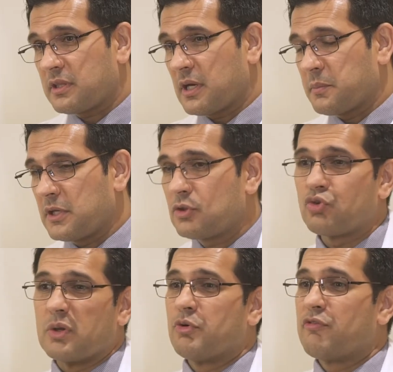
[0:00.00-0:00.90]
tummy to
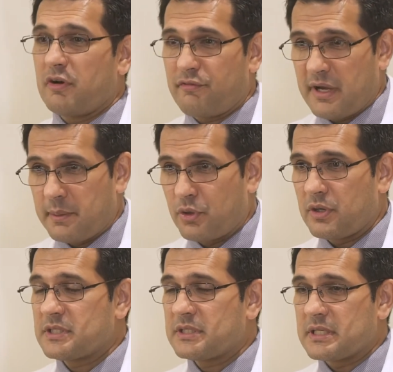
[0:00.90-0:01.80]
remove a
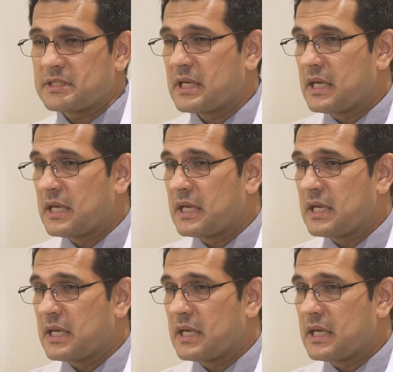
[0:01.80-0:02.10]
fibroid or cyst.